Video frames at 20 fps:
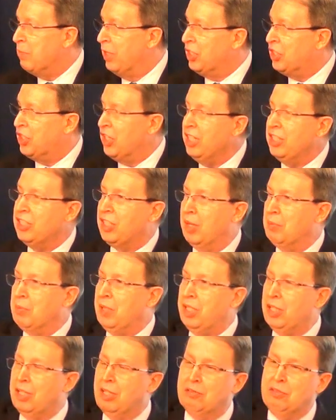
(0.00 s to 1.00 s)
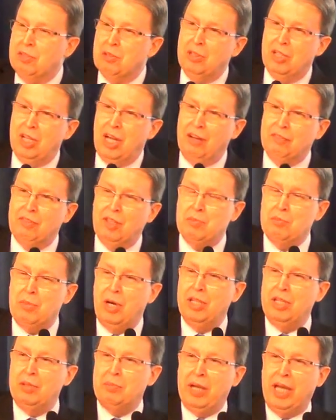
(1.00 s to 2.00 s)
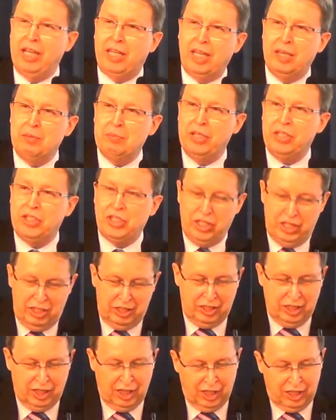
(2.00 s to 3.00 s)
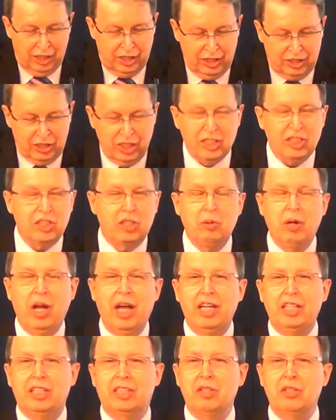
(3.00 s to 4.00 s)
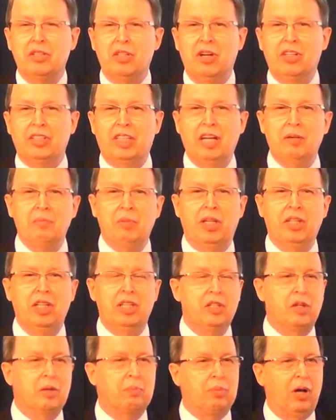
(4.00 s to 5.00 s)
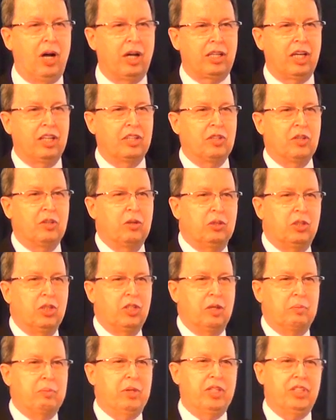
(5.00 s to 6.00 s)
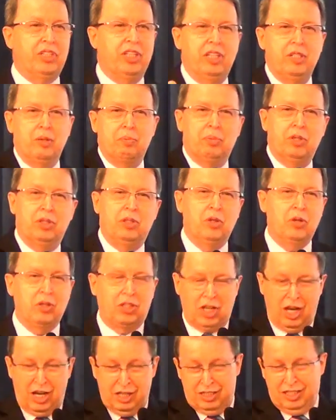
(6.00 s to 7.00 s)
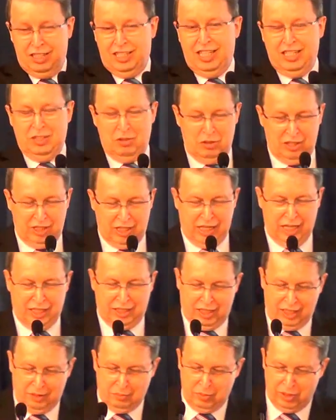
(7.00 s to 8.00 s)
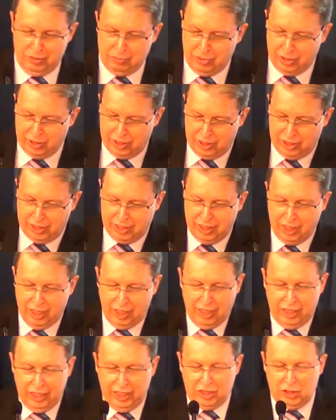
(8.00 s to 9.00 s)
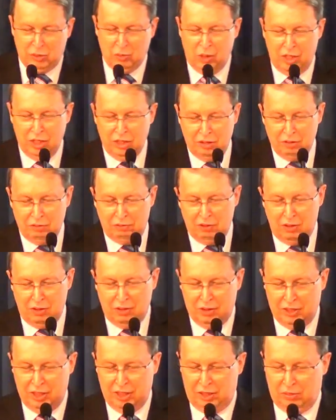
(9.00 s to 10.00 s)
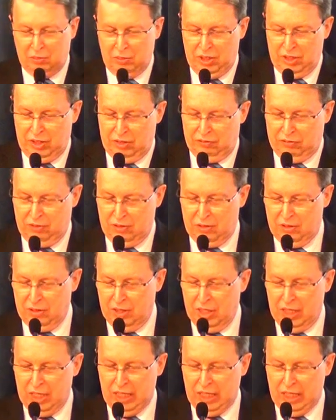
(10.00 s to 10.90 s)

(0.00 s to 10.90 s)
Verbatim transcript: machines. How many of you love the money-making machine? This is great. You don't have money in your pocket, you go to the machine, you put your cards, and then you get money. It's wonderful. It's wonderful.